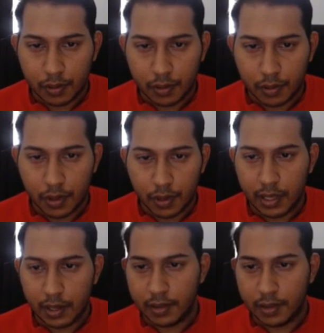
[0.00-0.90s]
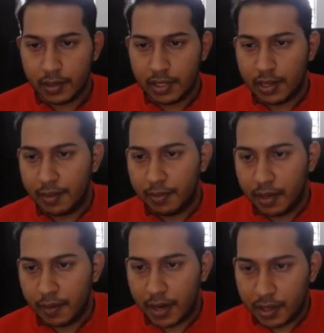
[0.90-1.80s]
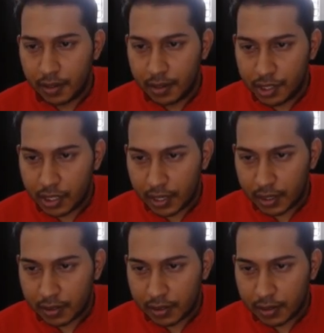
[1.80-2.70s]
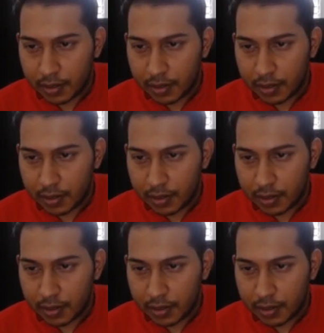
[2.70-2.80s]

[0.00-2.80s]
Okay, so just let me write here gx